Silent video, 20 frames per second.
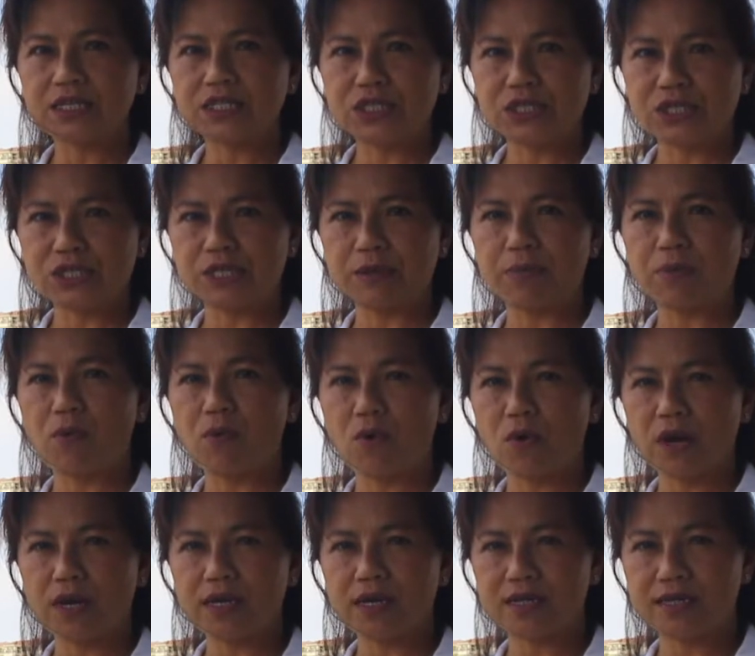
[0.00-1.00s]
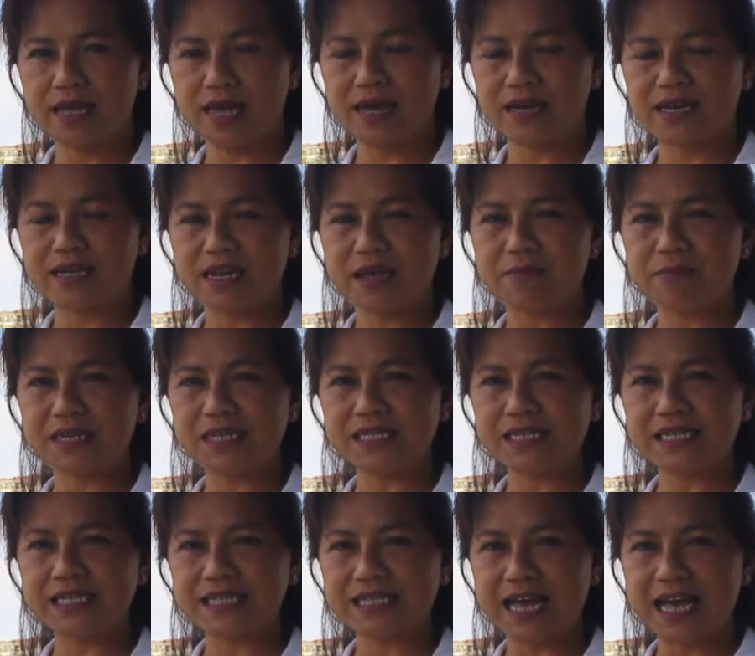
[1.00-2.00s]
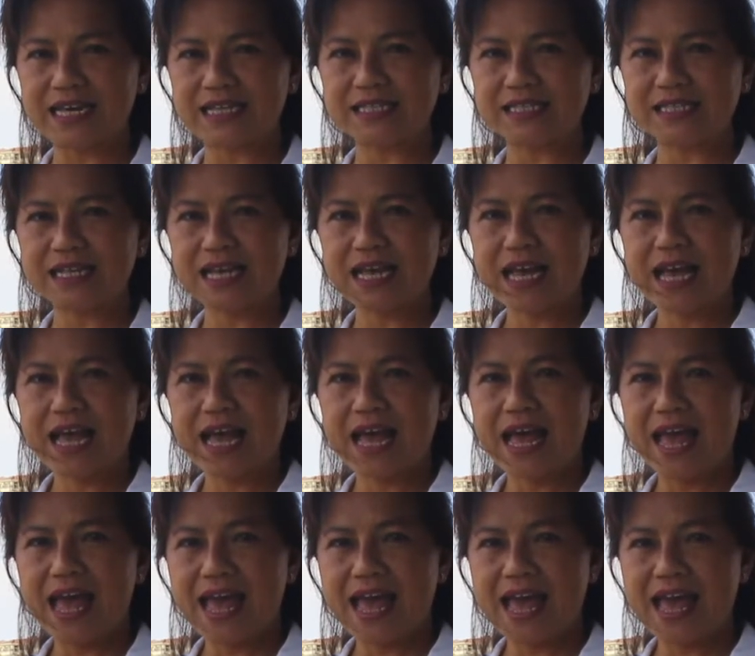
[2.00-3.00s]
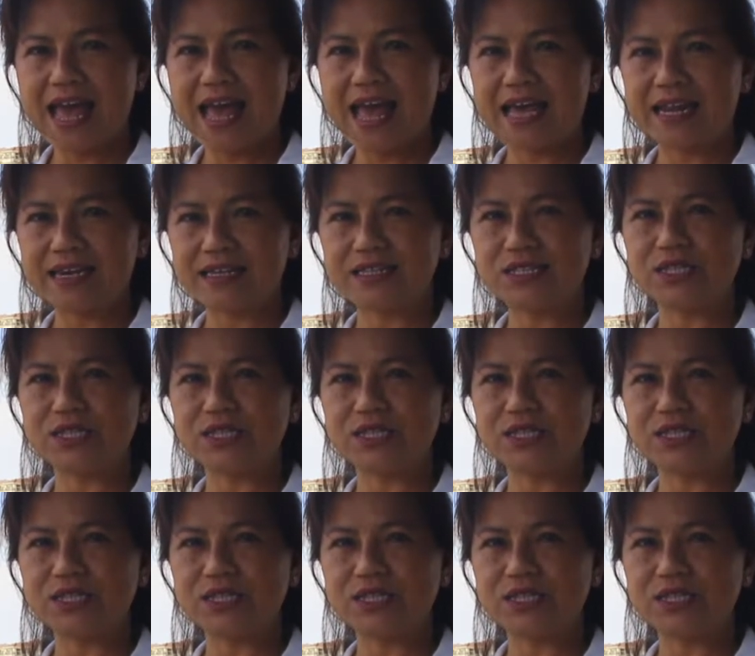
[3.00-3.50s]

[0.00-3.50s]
to support the academic success and